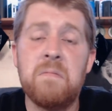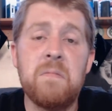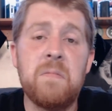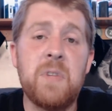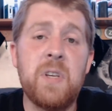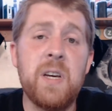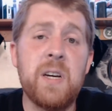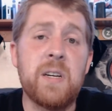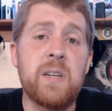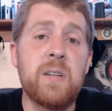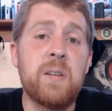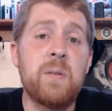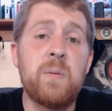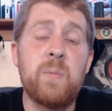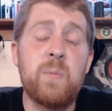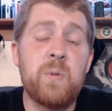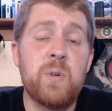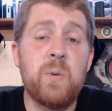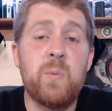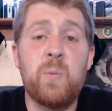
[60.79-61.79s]
yeah,
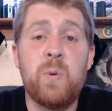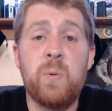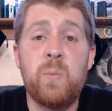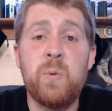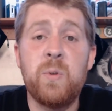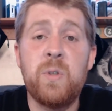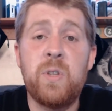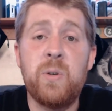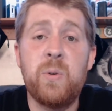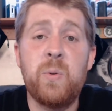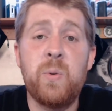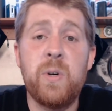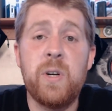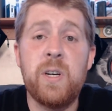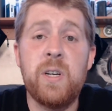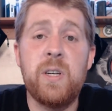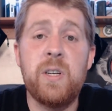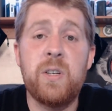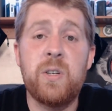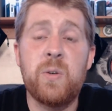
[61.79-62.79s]
so what we'll do
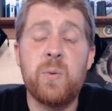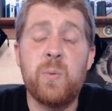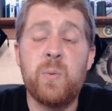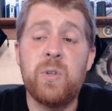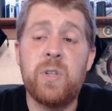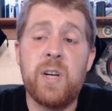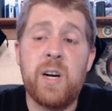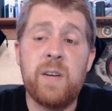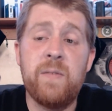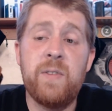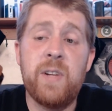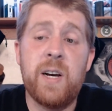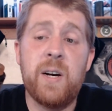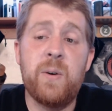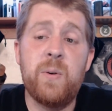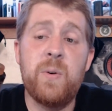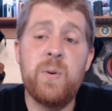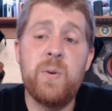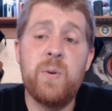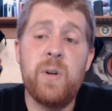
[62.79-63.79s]
is we'll dive
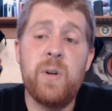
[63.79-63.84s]
down